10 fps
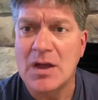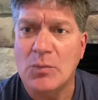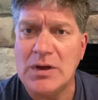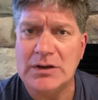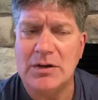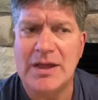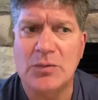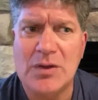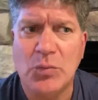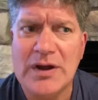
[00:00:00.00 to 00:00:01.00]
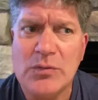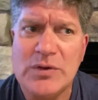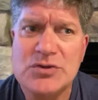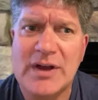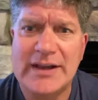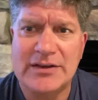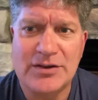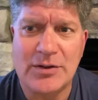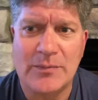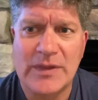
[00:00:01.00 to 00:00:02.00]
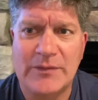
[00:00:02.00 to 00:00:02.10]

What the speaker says: What are we trying to do?